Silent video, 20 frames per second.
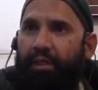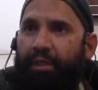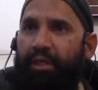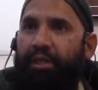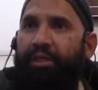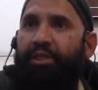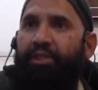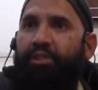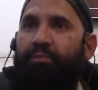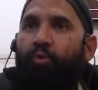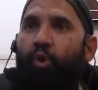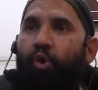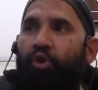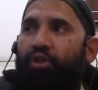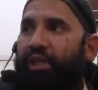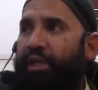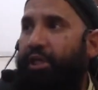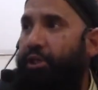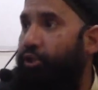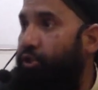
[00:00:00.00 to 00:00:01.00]
it is more
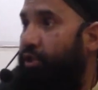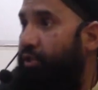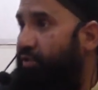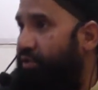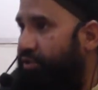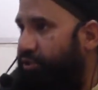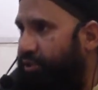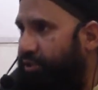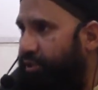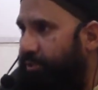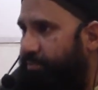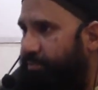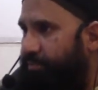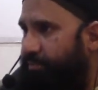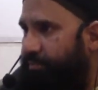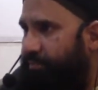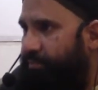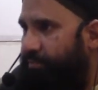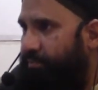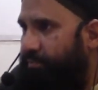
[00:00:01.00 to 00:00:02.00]
than a university.
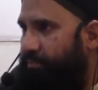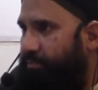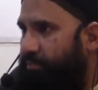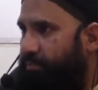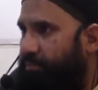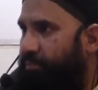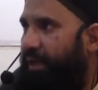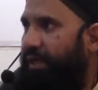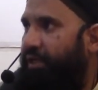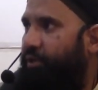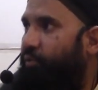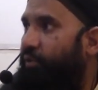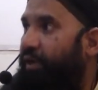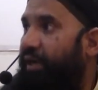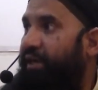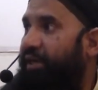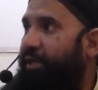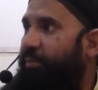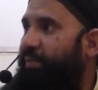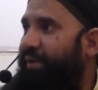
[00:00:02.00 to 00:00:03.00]
But
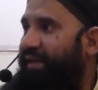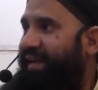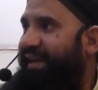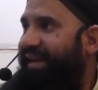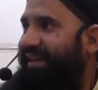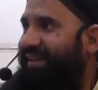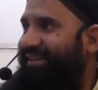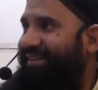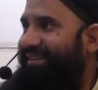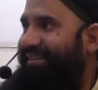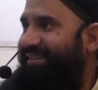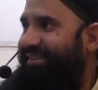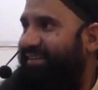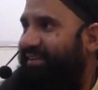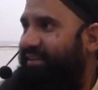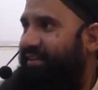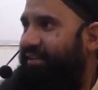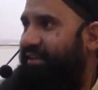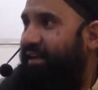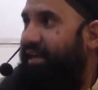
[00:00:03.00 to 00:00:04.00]
where it began?
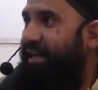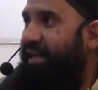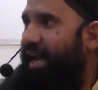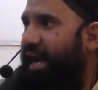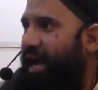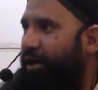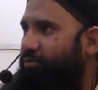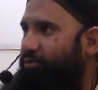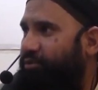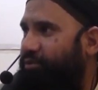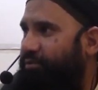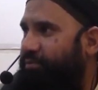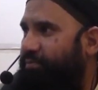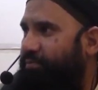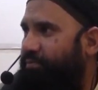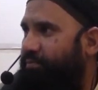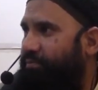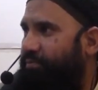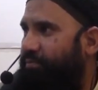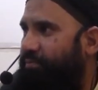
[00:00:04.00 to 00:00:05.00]
In a house.
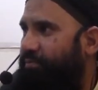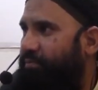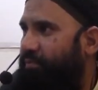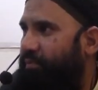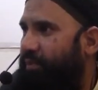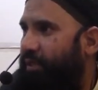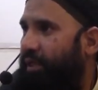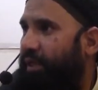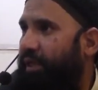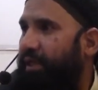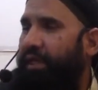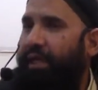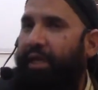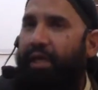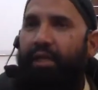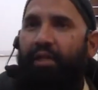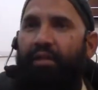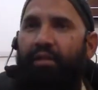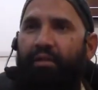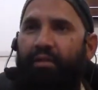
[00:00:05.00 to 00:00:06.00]

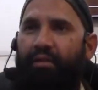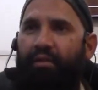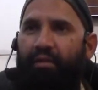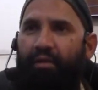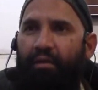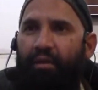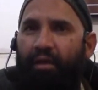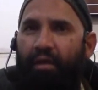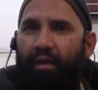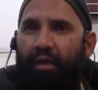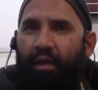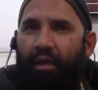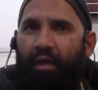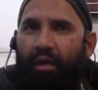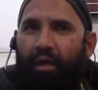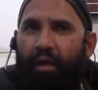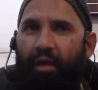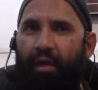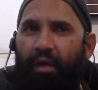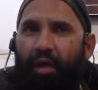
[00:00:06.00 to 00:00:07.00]
In
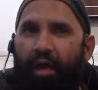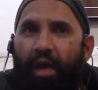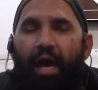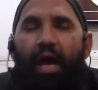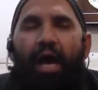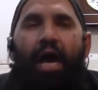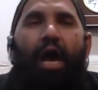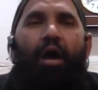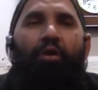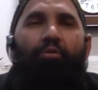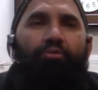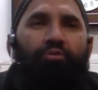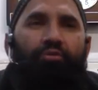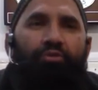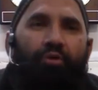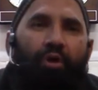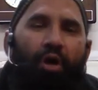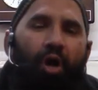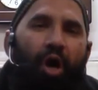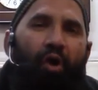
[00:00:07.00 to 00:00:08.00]
a
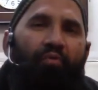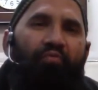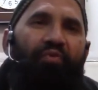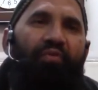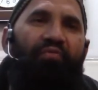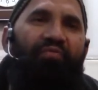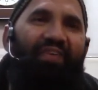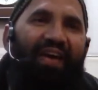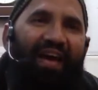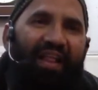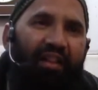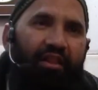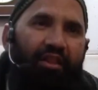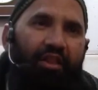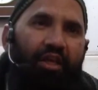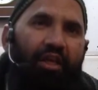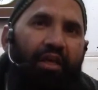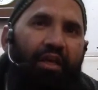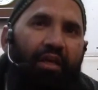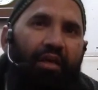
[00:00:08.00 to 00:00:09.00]
house of a
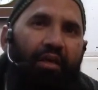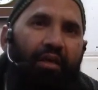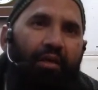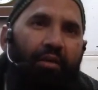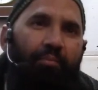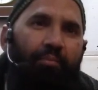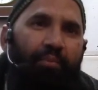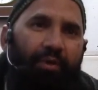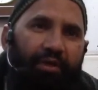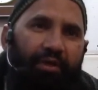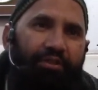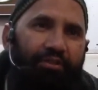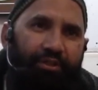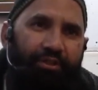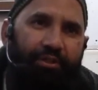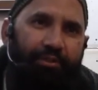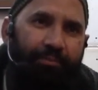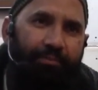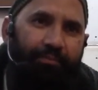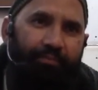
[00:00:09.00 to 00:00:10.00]
wealthy
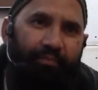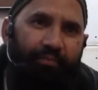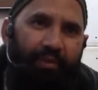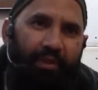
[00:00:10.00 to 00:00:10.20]
person.